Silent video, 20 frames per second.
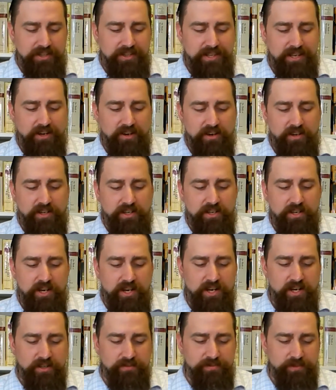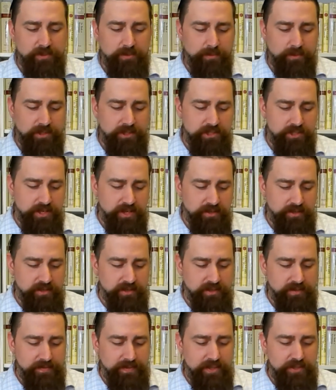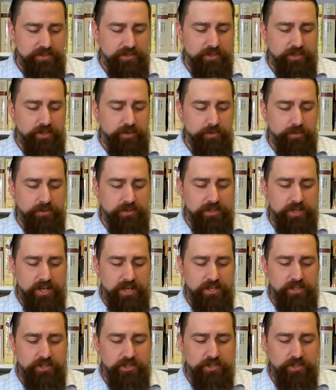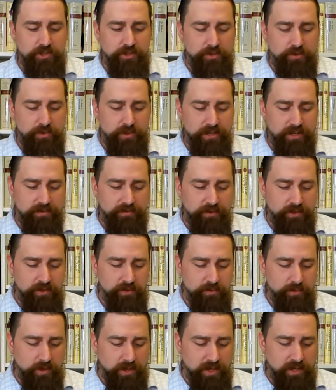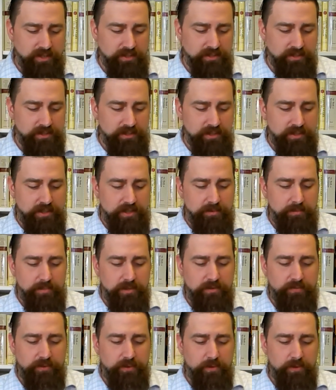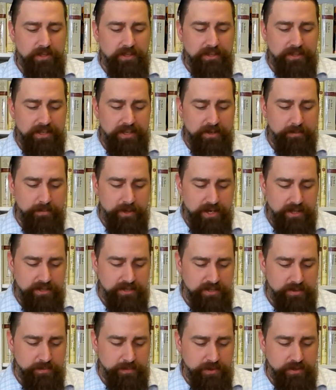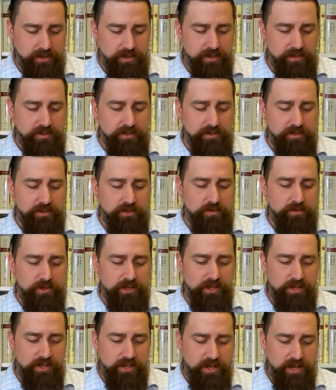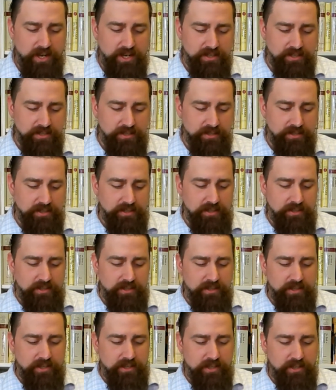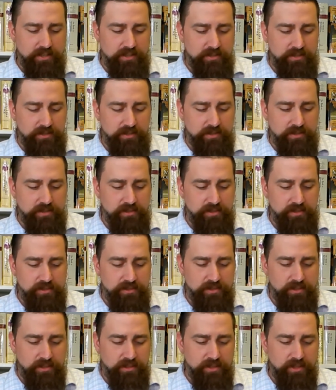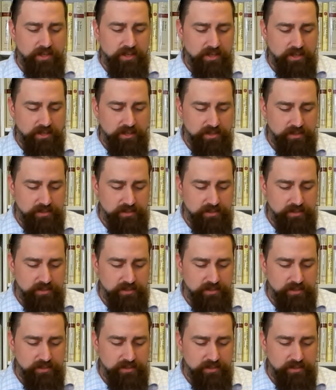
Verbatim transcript: They are in conflict with each other, so that you will not do whatever you want. But if you are led by the Spirit, you are not under the law.